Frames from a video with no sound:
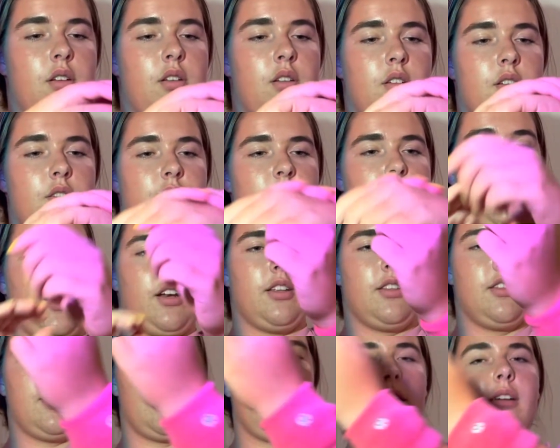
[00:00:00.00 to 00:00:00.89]
you've got
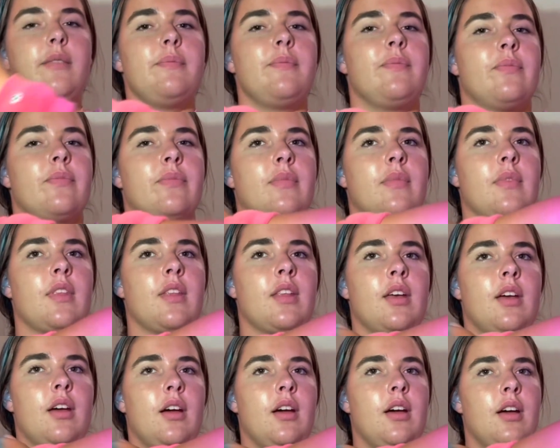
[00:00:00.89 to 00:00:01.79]
it there.
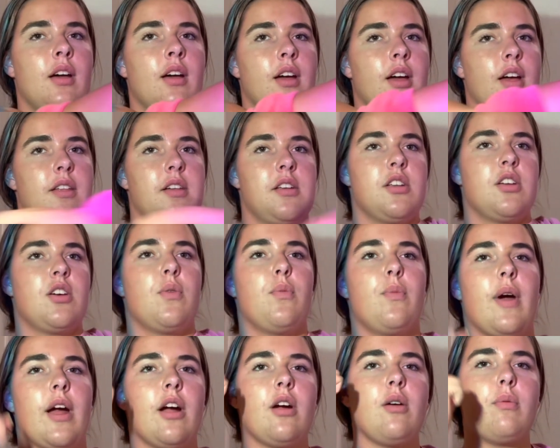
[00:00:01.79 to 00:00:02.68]
And then you can
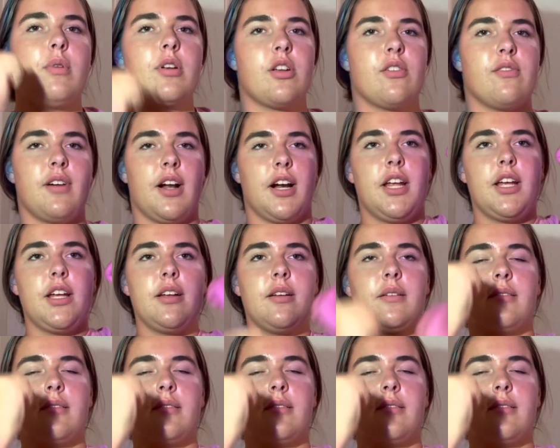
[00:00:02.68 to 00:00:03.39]
wear it when you're running,